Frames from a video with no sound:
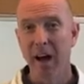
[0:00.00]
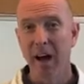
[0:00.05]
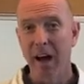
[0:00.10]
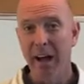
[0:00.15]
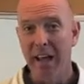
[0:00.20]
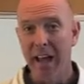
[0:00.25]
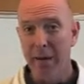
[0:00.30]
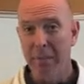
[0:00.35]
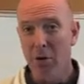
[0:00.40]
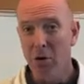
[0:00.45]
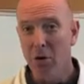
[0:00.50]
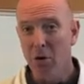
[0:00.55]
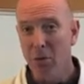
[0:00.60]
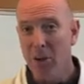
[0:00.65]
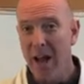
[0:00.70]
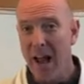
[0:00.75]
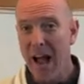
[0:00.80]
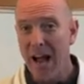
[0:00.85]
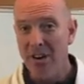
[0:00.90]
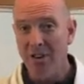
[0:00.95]
A chemical
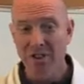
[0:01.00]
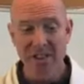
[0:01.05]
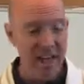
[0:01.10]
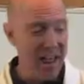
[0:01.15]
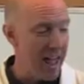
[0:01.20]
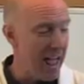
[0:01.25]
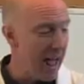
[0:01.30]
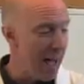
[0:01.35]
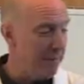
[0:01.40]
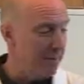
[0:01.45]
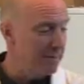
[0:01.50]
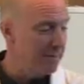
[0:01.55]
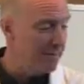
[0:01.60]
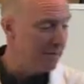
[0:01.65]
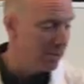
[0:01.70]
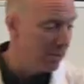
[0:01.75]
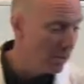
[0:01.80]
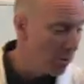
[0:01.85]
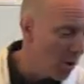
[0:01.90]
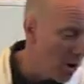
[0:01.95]
reaction that happens
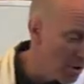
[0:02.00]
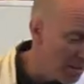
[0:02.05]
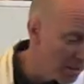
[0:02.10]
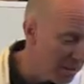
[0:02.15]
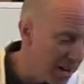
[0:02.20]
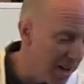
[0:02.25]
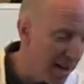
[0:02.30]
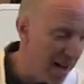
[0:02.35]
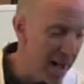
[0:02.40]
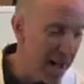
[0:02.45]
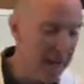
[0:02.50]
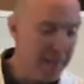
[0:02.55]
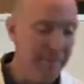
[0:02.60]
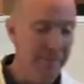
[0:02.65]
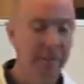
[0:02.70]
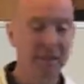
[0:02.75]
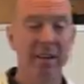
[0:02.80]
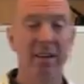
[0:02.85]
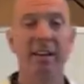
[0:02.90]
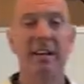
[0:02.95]
in you all the time
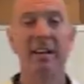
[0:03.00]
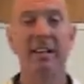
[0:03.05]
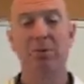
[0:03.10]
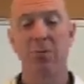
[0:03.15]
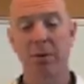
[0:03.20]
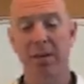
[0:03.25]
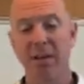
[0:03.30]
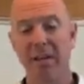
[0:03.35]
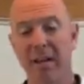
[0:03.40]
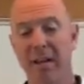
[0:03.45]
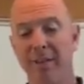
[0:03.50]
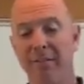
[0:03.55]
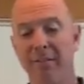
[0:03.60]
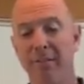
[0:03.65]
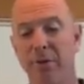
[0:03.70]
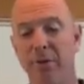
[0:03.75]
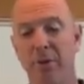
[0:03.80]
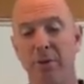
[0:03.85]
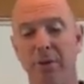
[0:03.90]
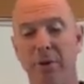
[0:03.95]
is when you eat
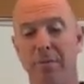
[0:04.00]
food.